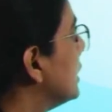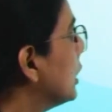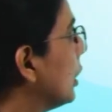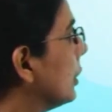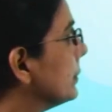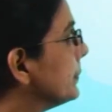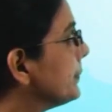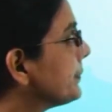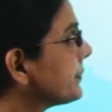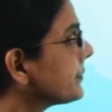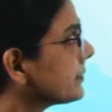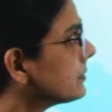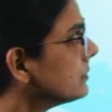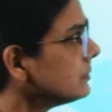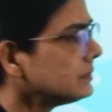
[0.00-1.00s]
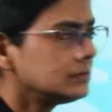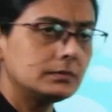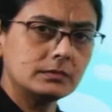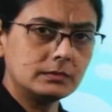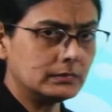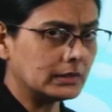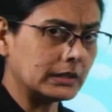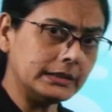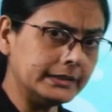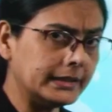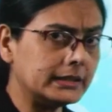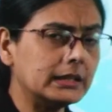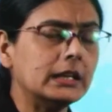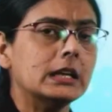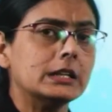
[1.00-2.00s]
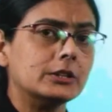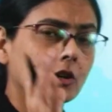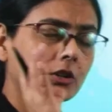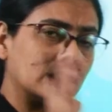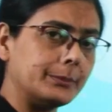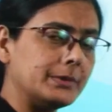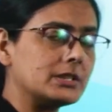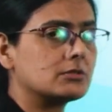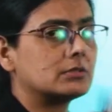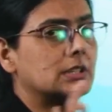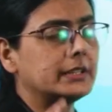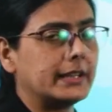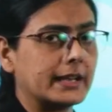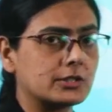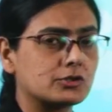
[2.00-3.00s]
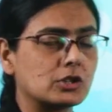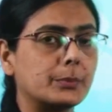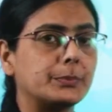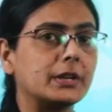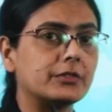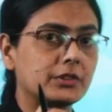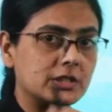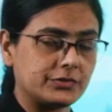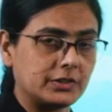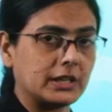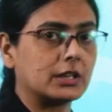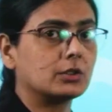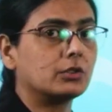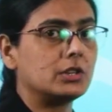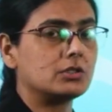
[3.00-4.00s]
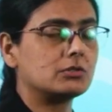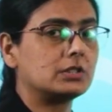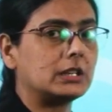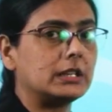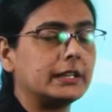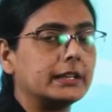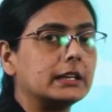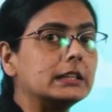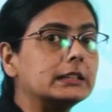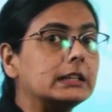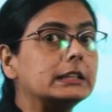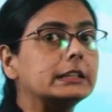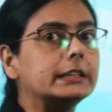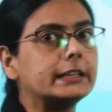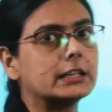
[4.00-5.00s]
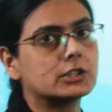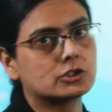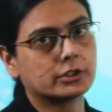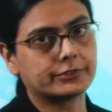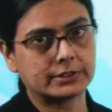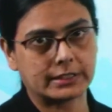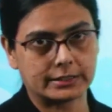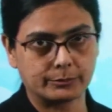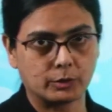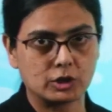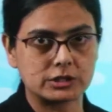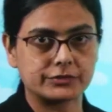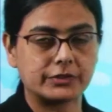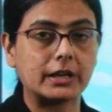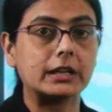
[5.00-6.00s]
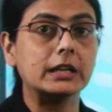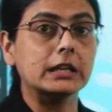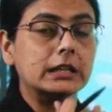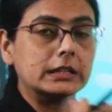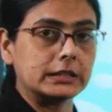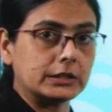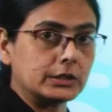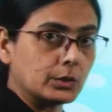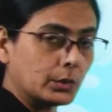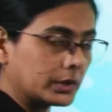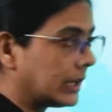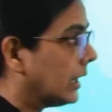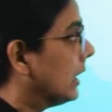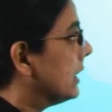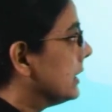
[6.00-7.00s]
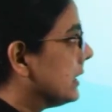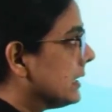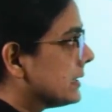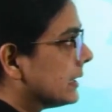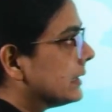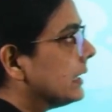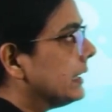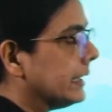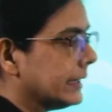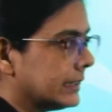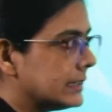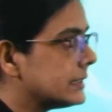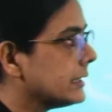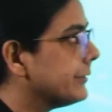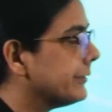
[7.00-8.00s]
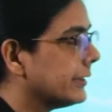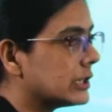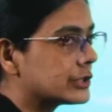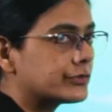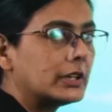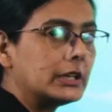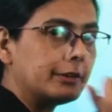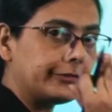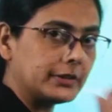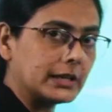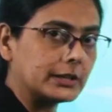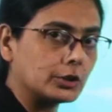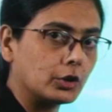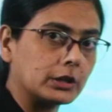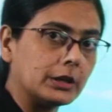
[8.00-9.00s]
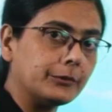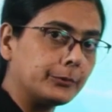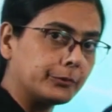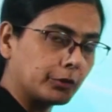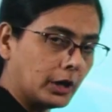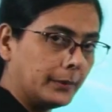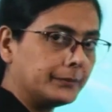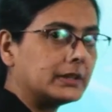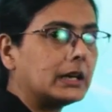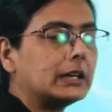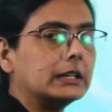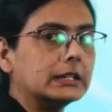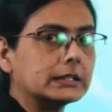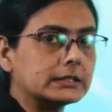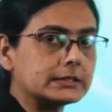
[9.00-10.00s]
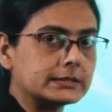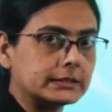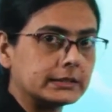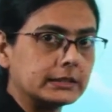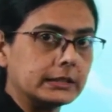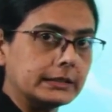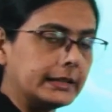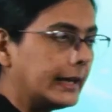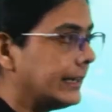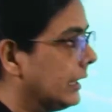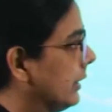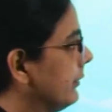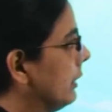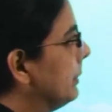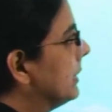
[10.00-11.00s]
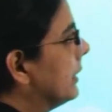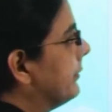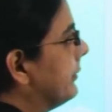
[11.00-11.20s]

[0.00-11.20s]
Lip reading: Now, clear? Now coming to the next topic which we are going to deal here, the layers of the atmosphere. Okay, these are the layers. The first one, if we are talking from the Earth, then it will be the